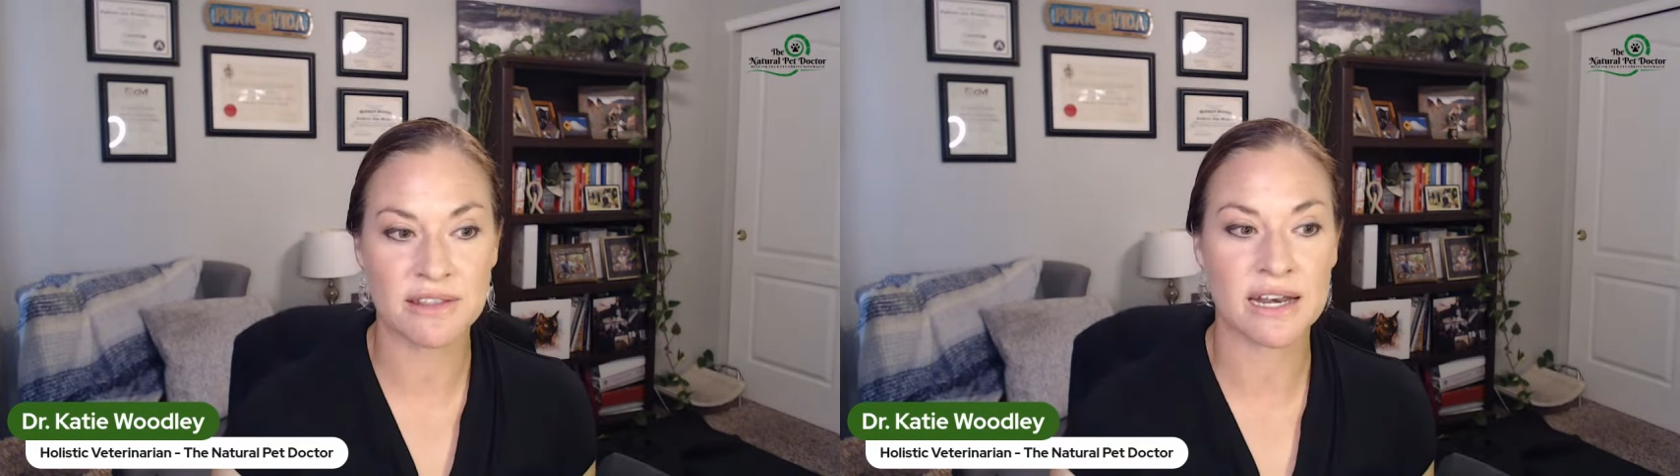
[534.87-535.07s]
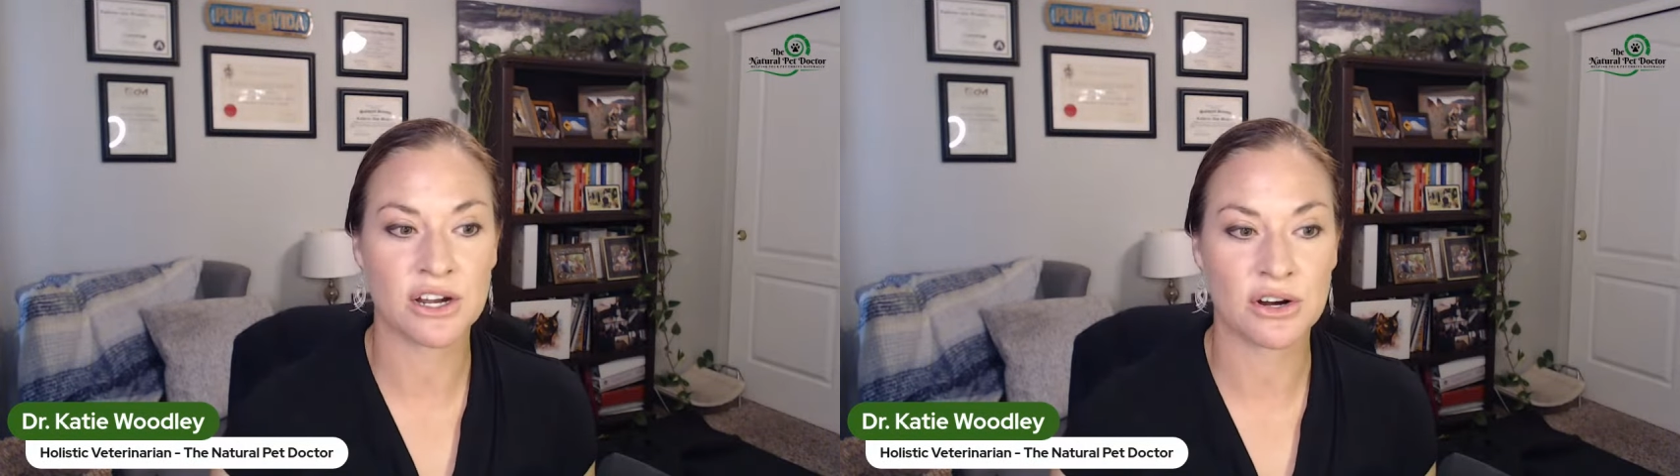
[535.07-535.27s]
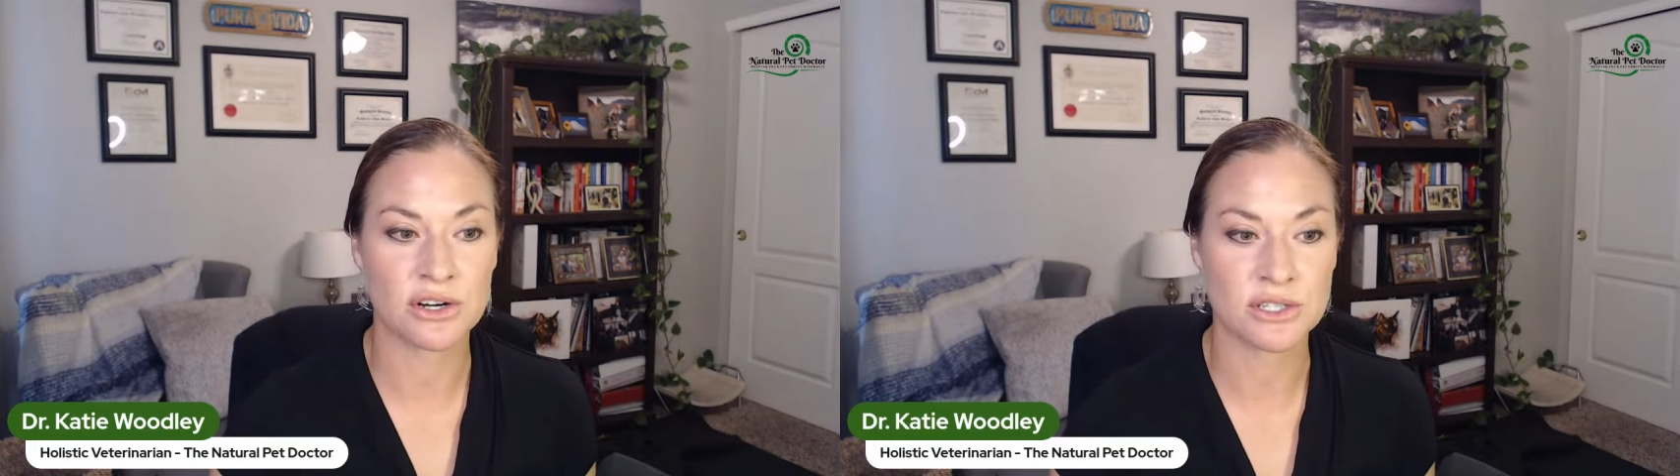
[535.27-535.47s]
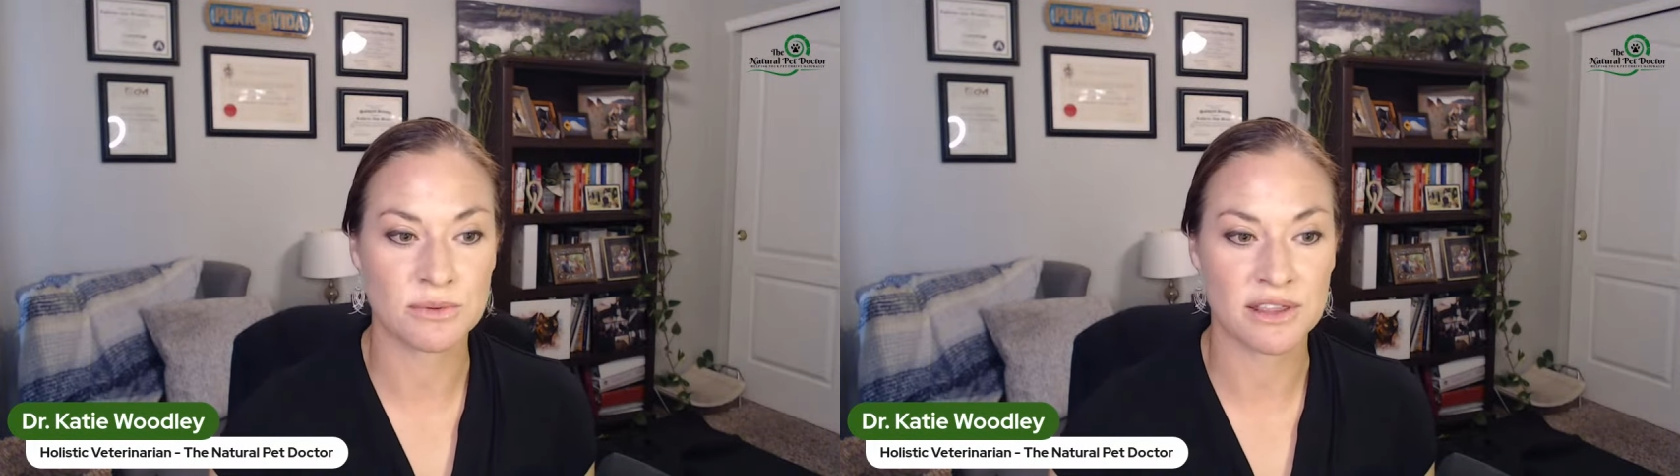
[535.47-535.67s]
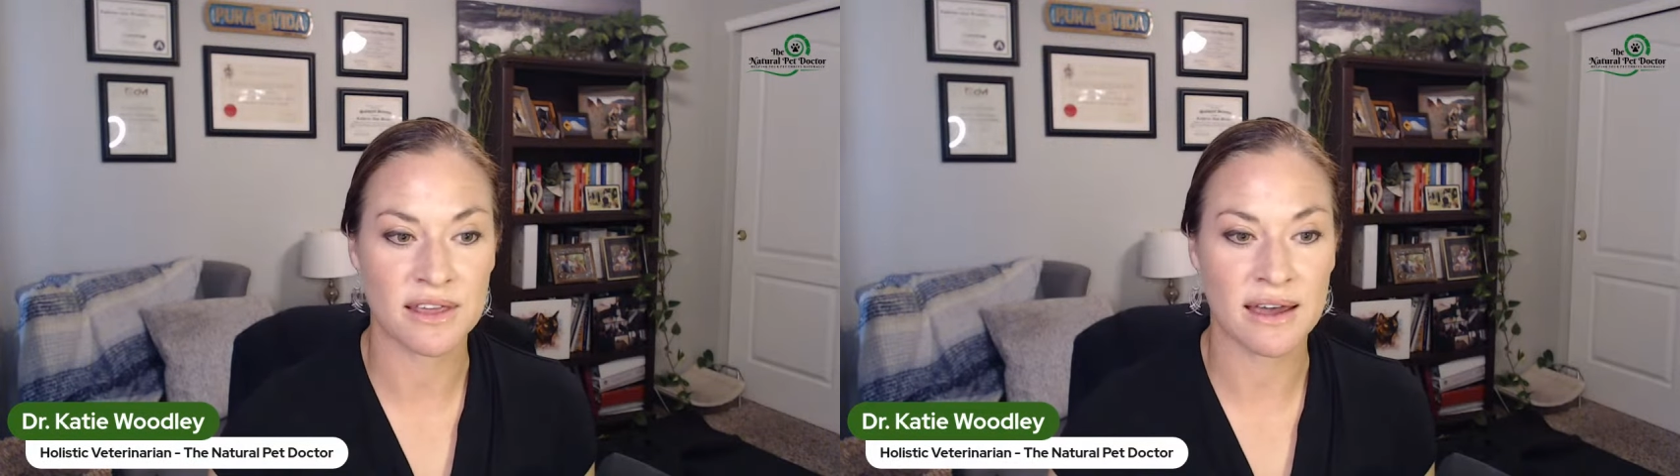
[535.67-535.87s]
that occurs
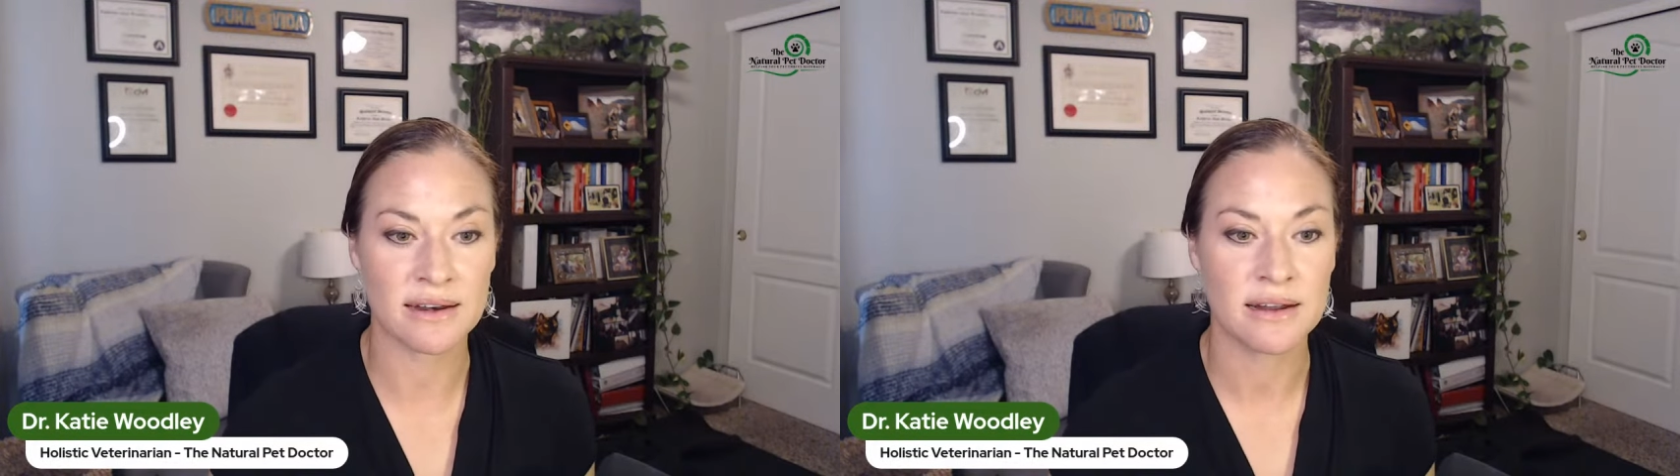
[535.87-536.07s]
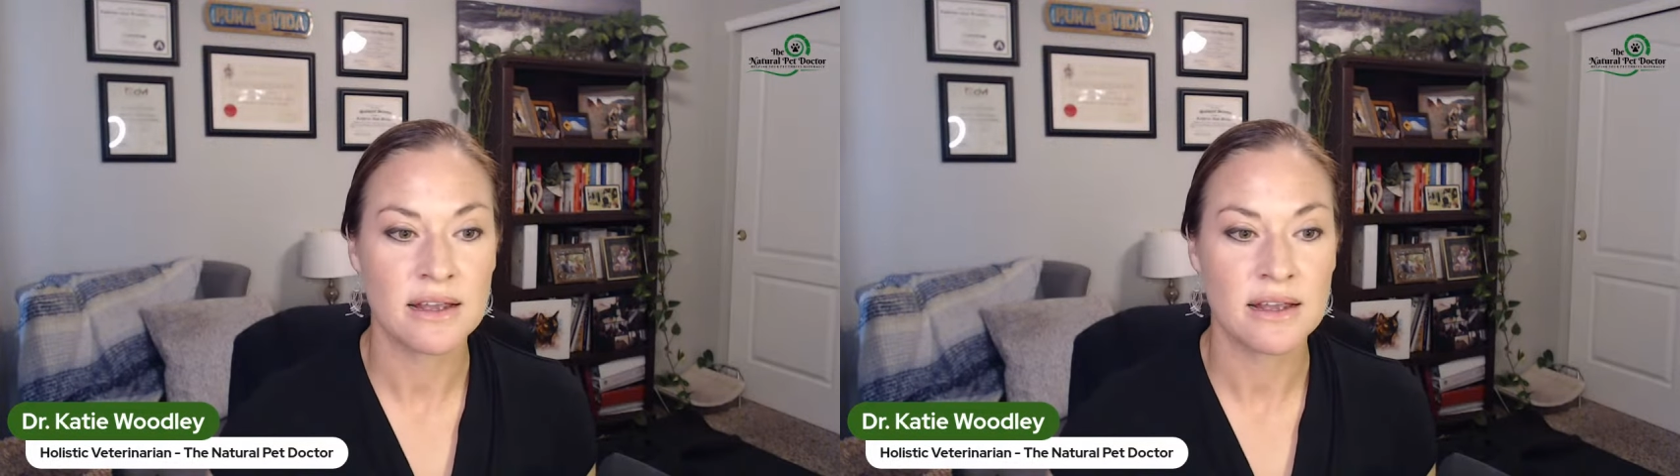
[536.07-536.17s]
with that.